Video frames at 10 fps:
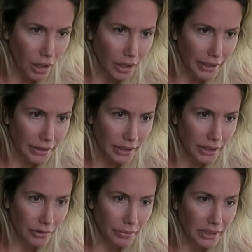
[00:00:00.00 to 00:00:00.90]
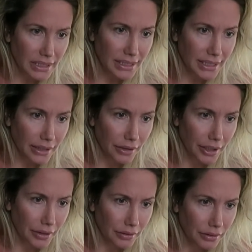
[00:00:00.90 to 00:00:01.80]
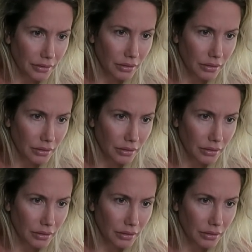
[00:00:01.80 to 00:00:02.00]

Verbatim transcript: All right, can everybody see or no?